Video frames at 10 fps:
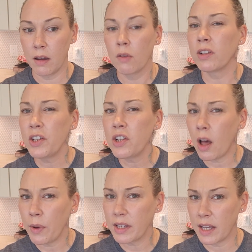Religion
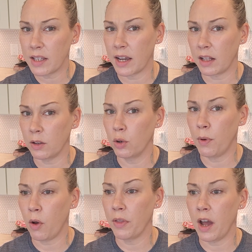always gets like a
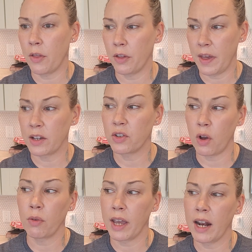loophole that other things
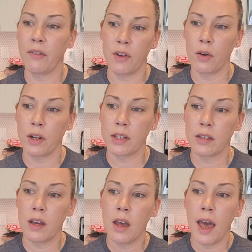don't get, I've noticed.